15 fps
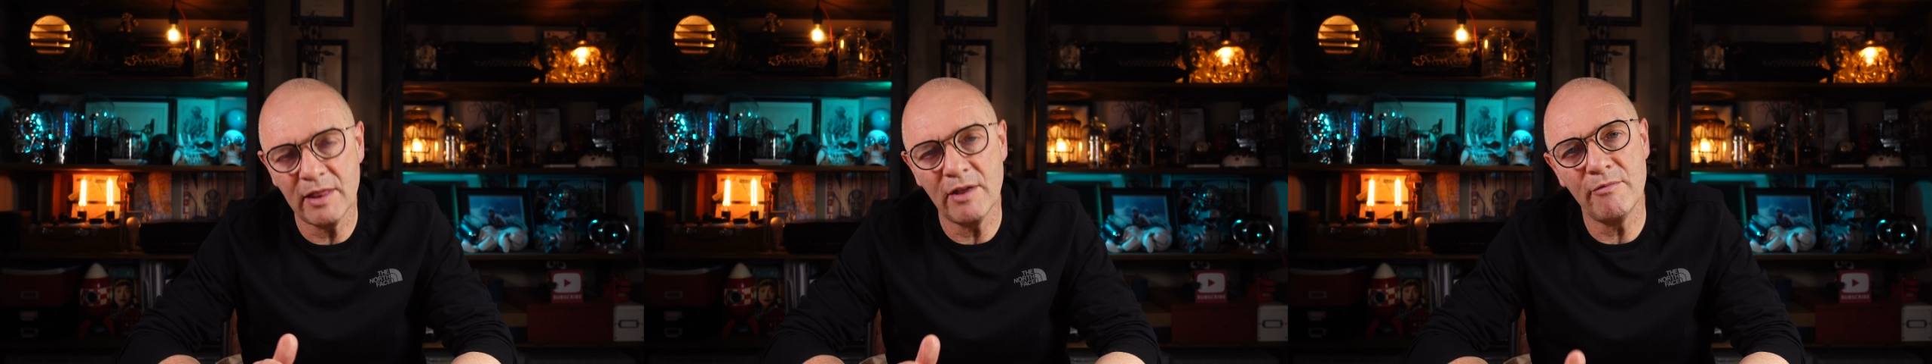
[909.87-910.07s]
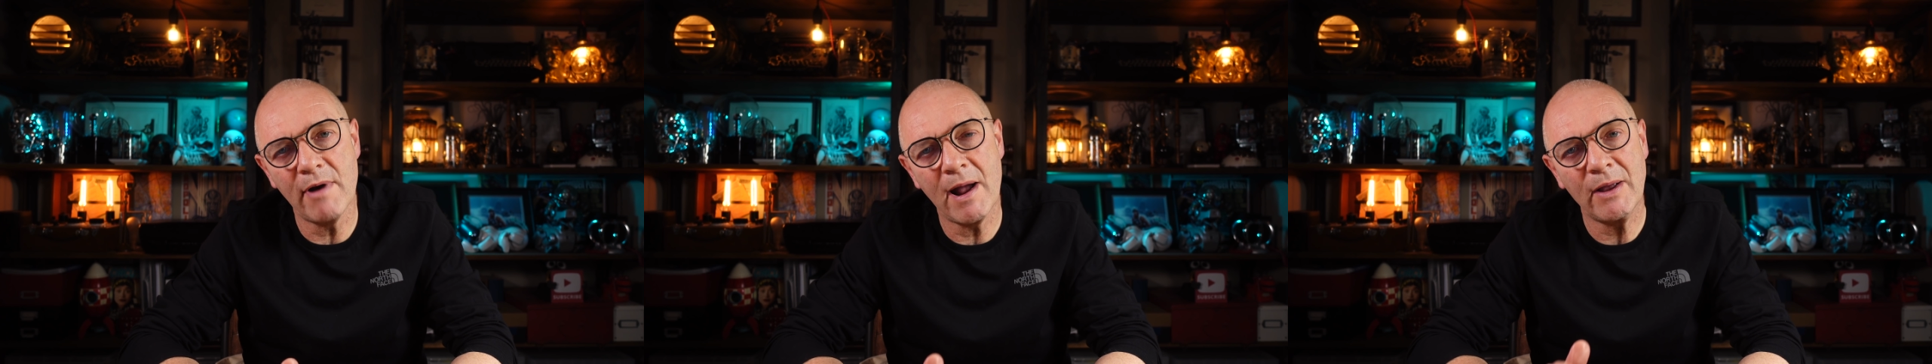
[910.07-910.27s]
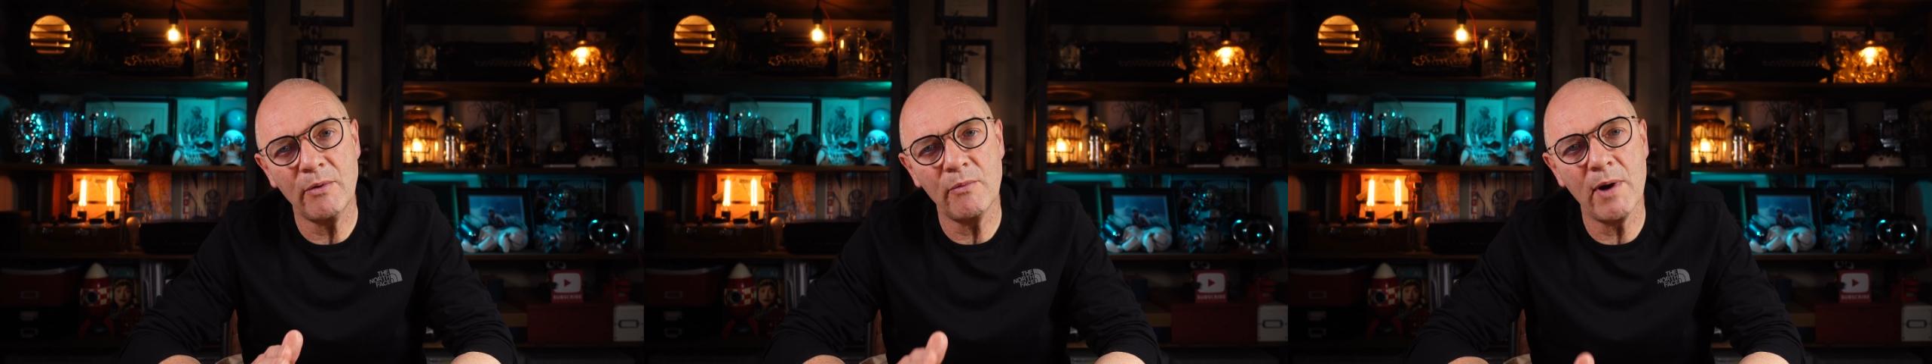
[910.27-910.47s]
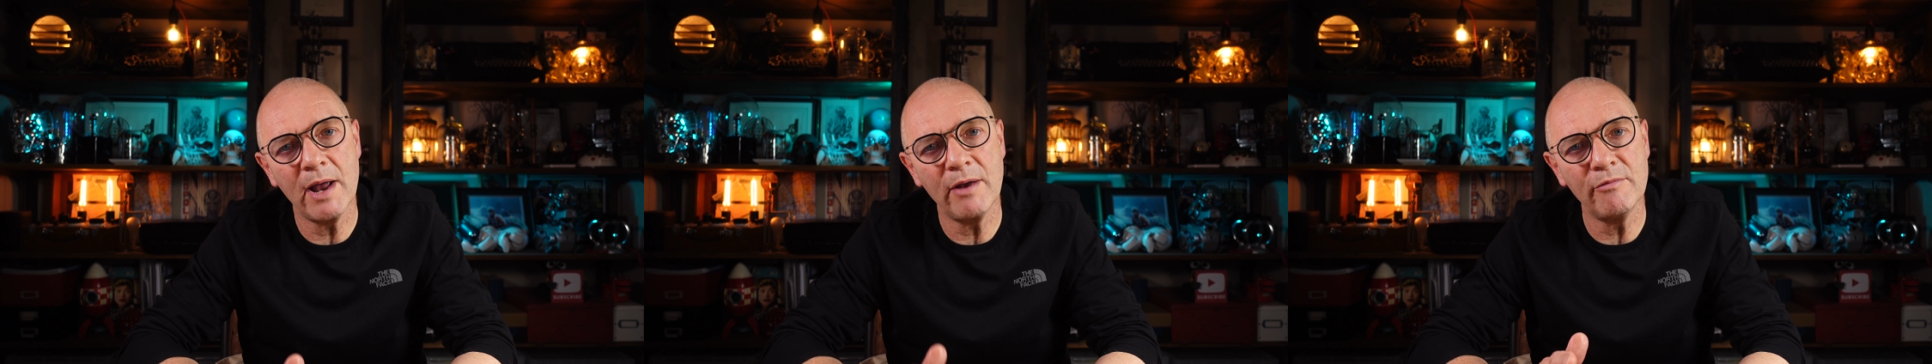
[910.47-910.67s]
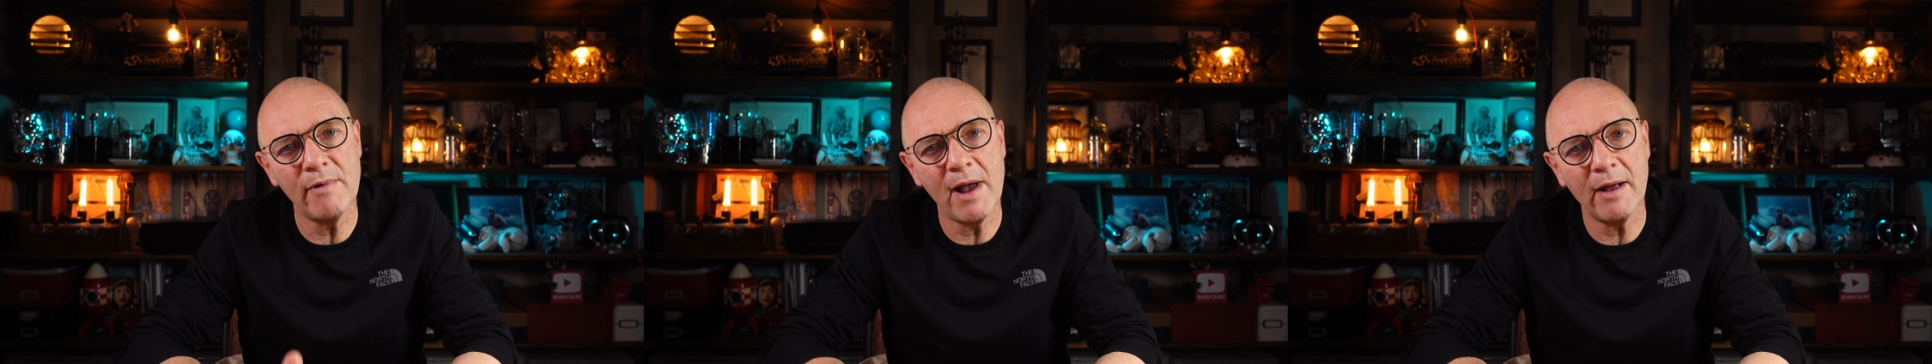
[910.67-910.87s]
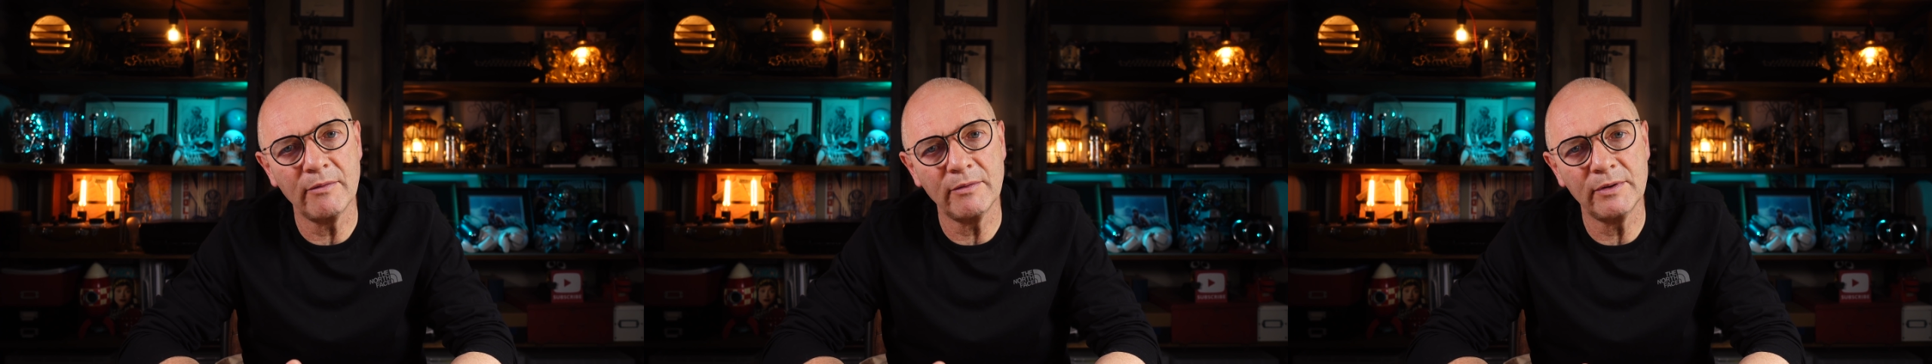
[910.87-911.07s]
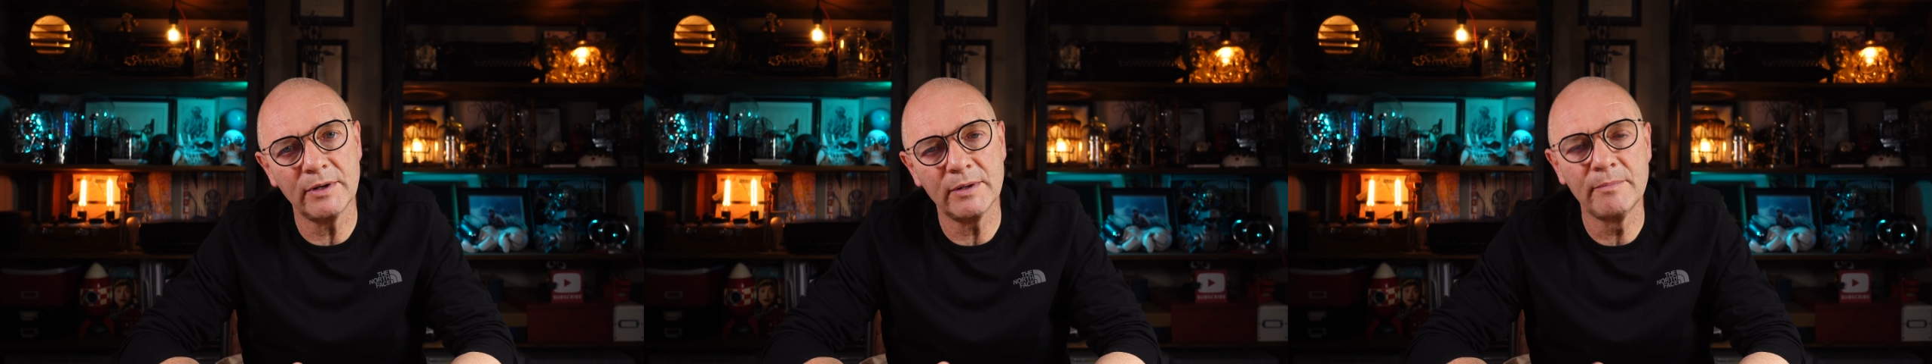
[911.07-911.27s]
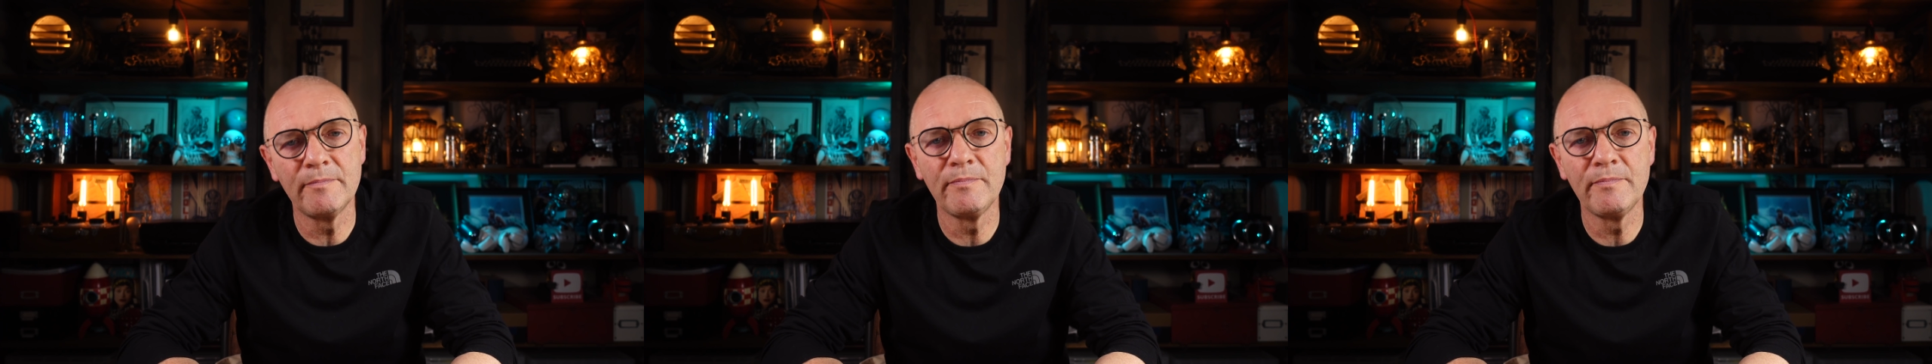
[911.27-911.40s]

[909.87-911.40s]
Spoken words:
the right way round.